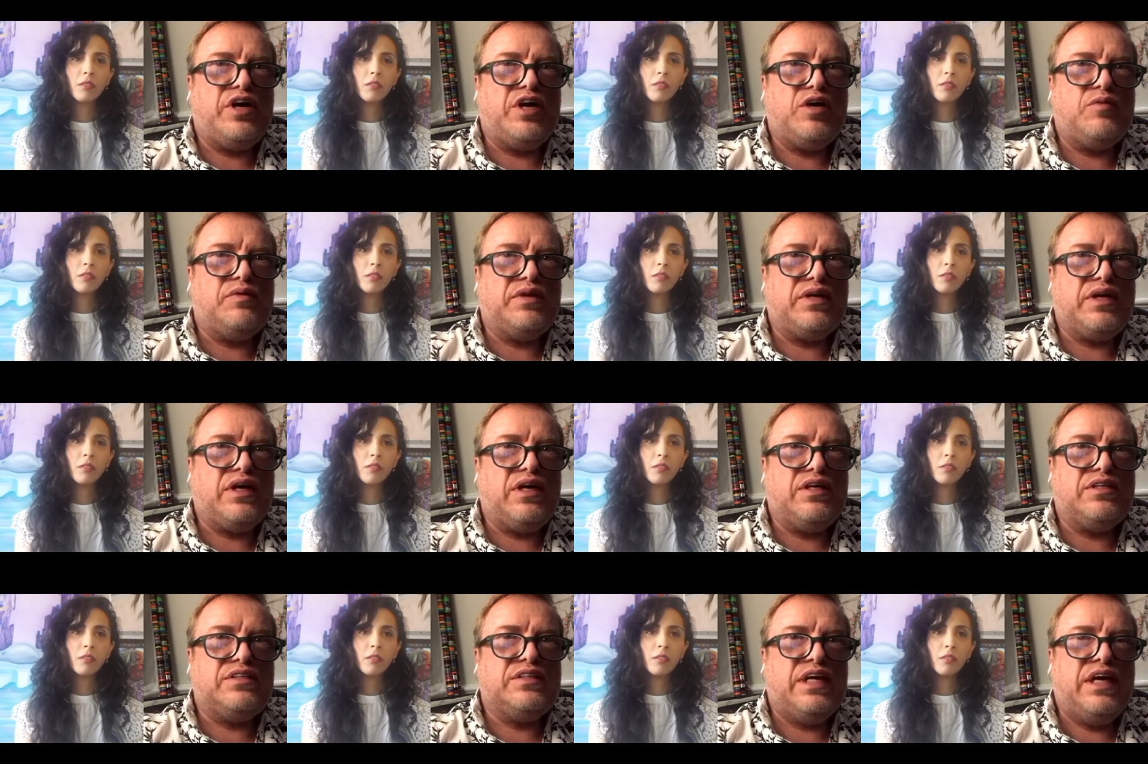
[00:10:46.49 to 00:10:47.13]

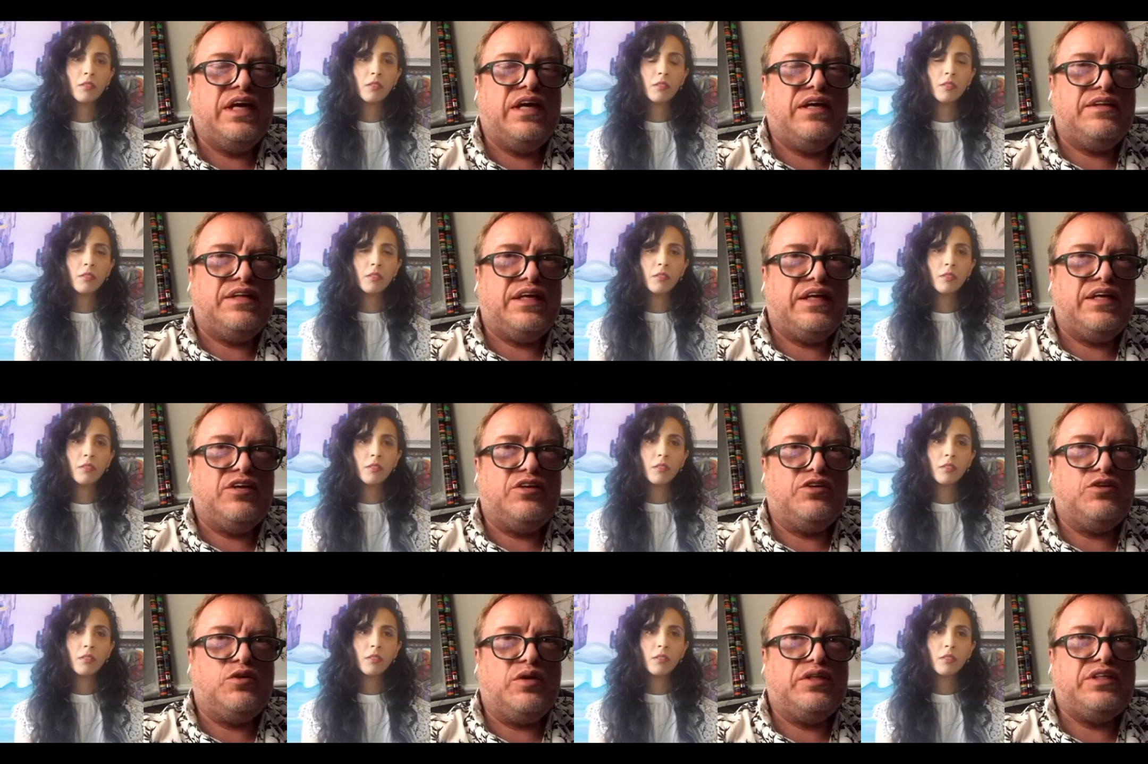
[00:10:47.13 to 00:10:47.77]
Speaker 1: Because they don't
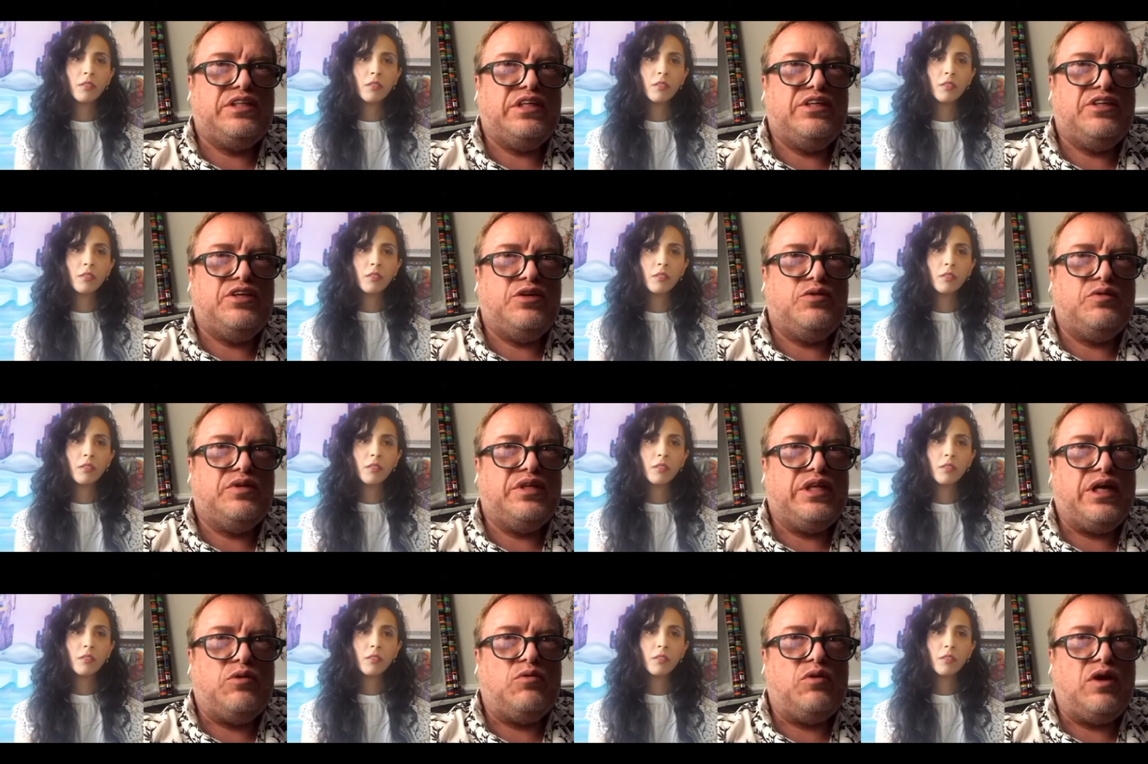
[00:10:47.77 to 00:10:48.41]
know what to do when
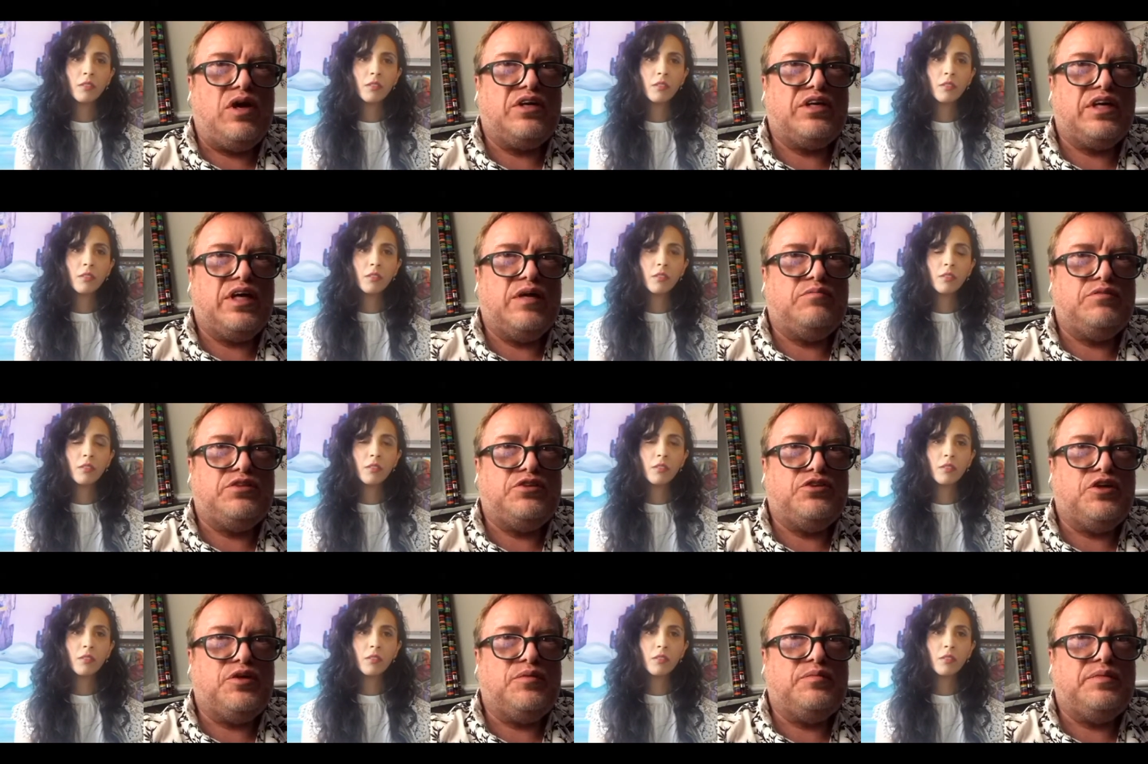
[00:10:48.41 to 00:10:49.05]
they walk up to
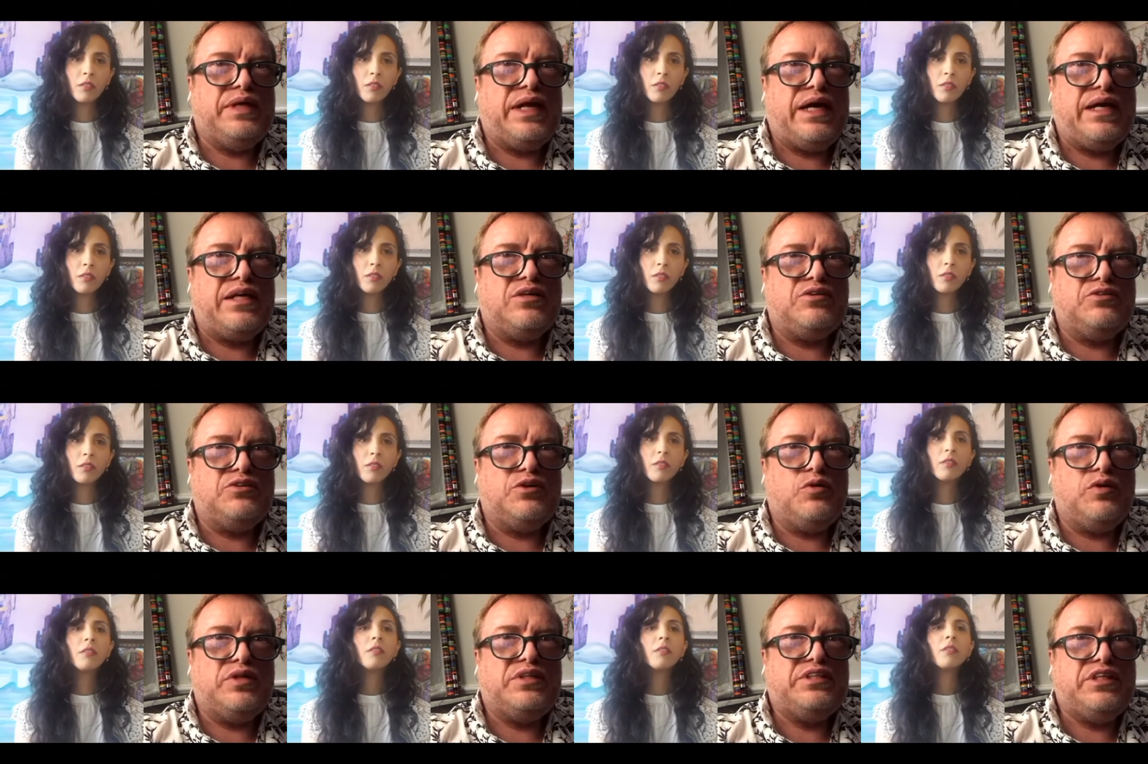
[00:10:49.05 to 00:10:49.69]
it. But I don't know
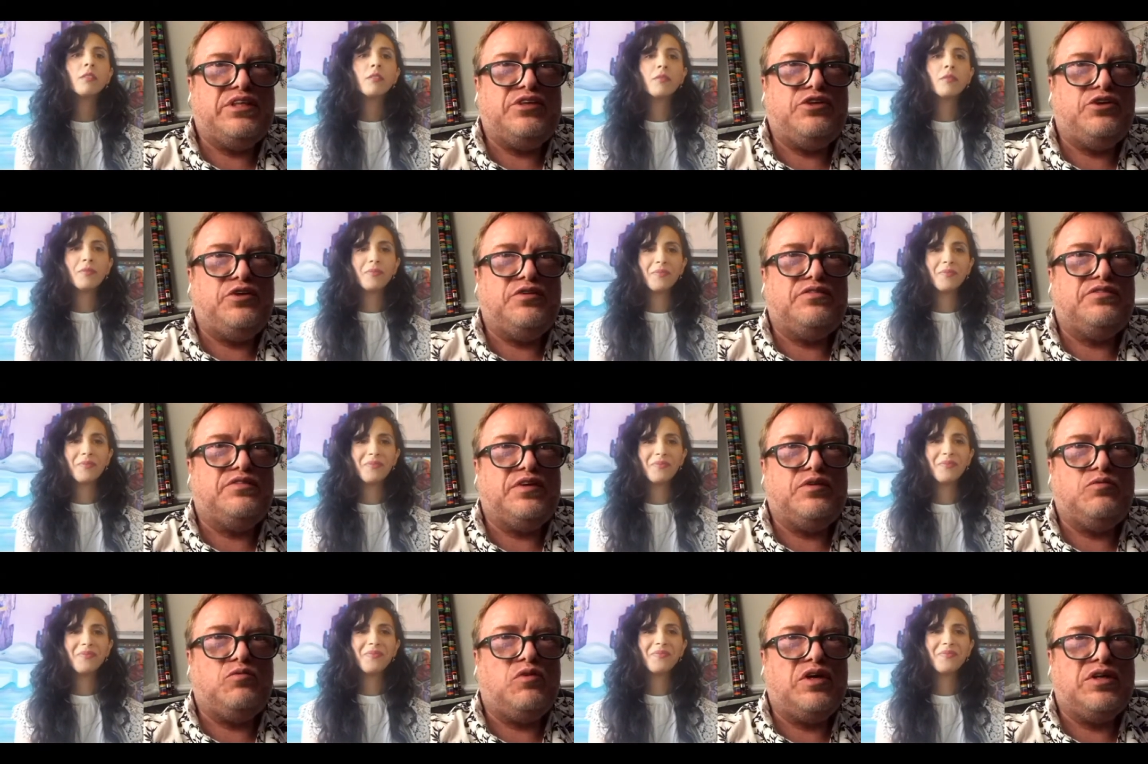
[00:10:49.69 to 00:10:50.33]
what to do if
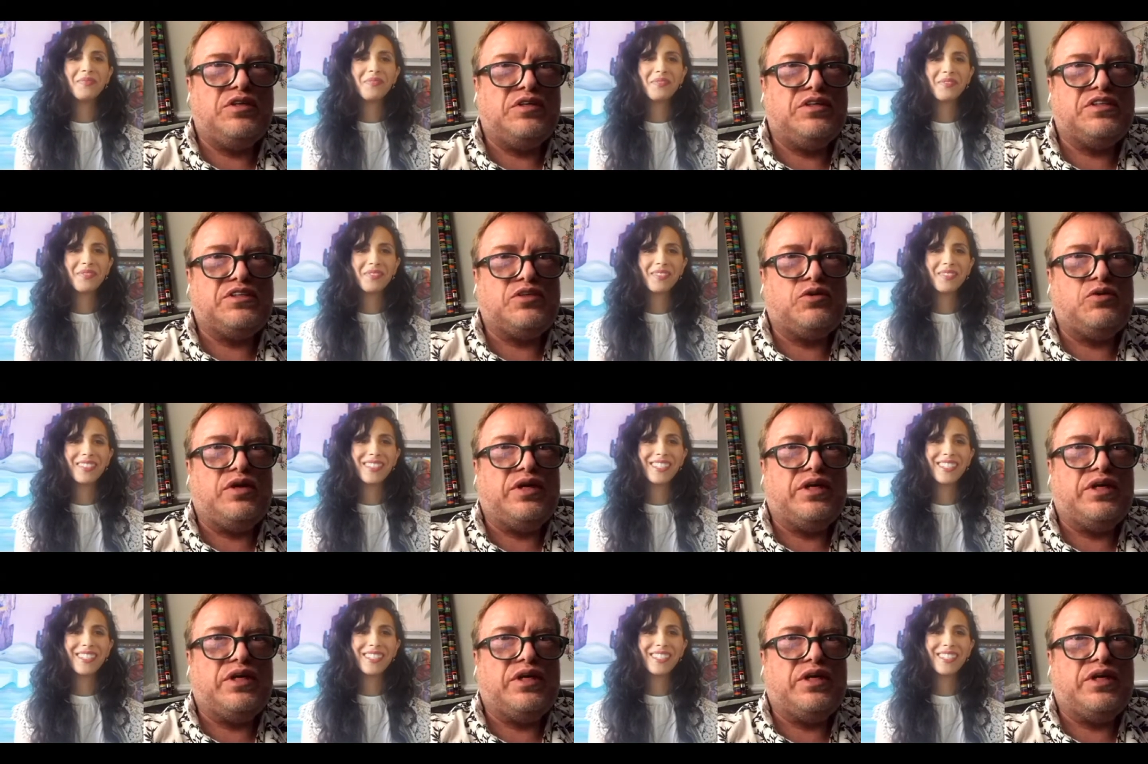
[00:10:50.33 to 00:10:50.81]
it weren't square.